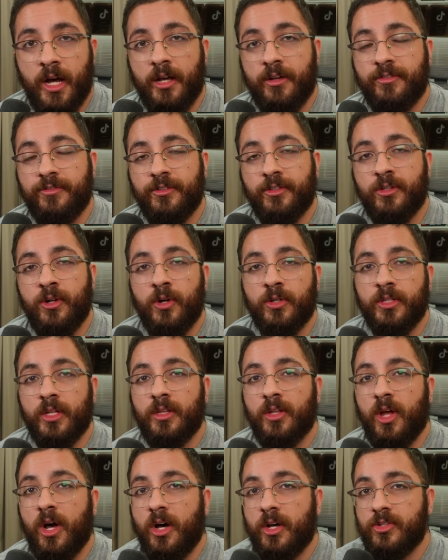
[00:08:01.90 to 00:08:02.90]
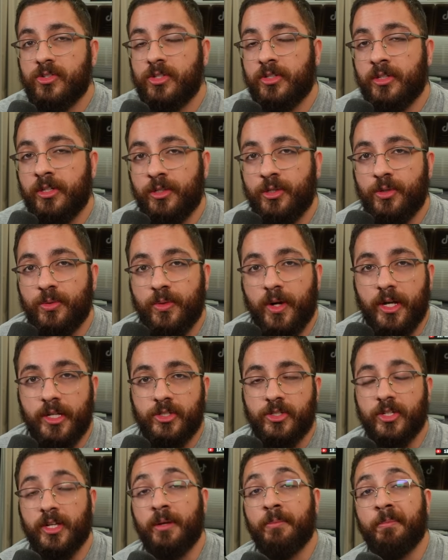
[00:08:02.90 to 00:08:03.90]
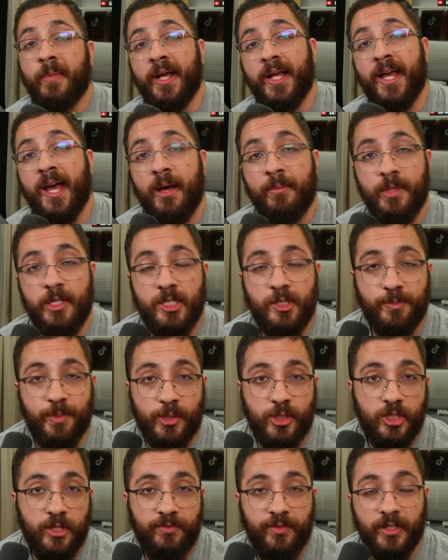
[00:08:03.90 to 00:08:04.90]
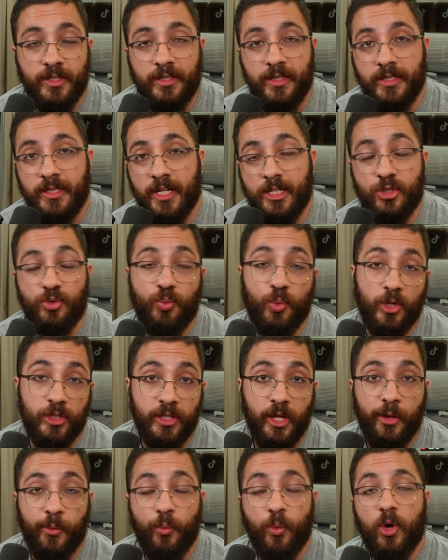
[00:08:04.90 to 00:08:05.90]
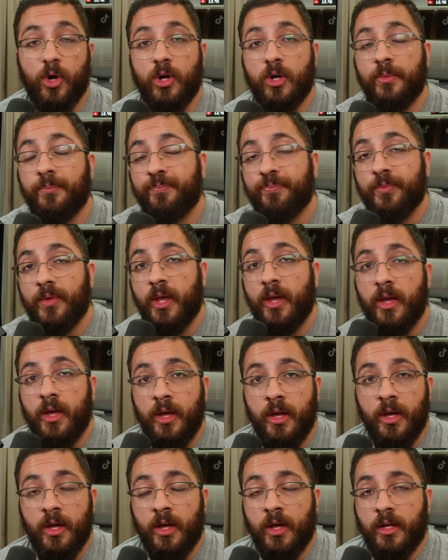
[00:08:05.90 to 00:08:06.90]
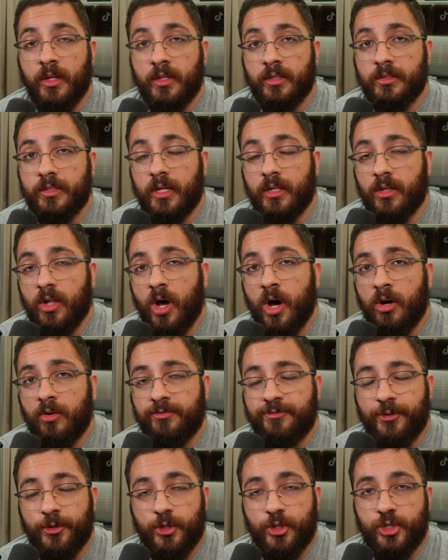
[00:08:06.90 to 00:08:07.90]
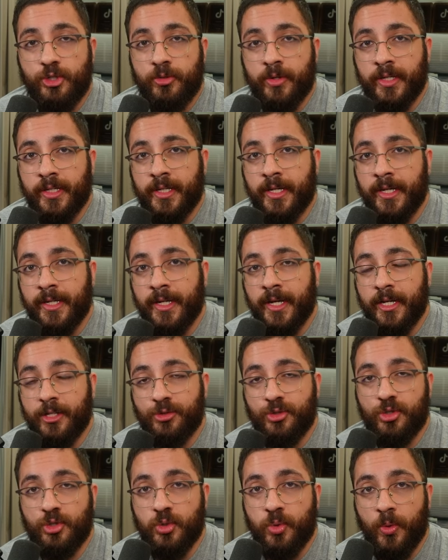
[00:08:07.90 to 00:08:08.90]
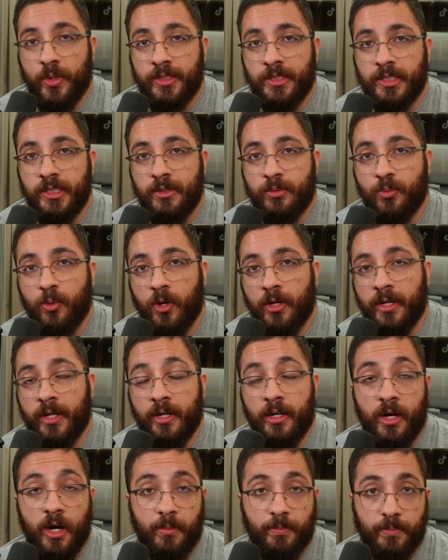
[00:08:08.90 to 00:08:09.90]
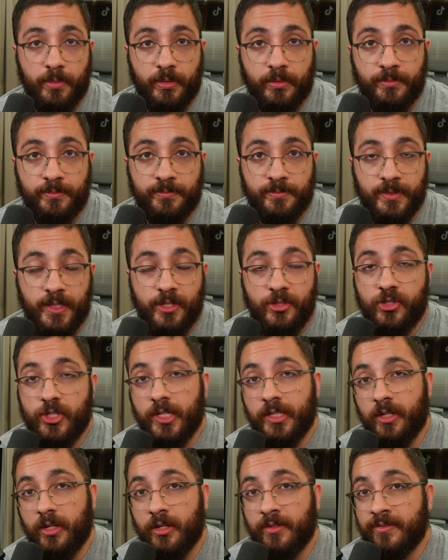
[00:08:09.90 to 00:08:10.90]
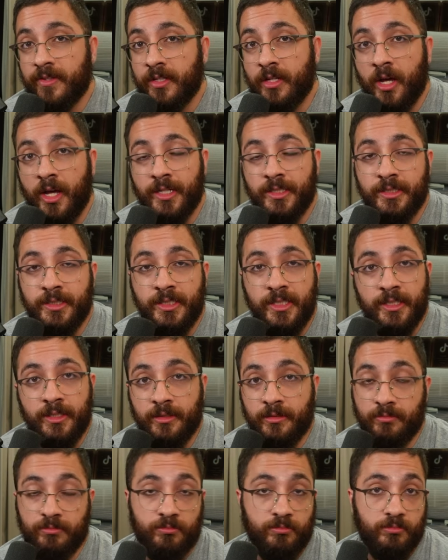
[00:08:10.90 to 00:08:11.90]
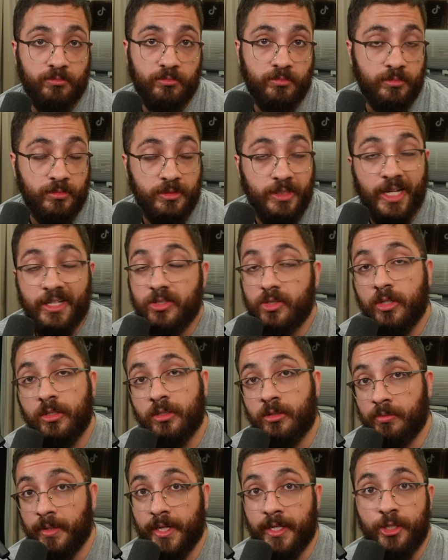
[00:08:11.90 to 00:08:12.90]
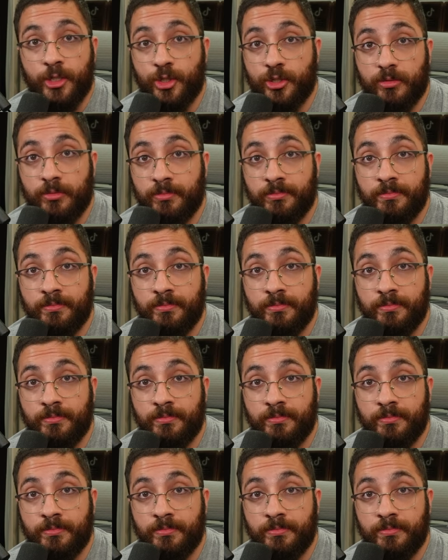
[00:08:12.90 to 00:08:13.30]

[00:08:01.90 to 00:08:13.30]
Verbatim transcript: if you know the laws in the U S, in Miami specifically, that's where they were. The law for drinking is twenty-one and up. Let's say they're even nineteen. That's underage.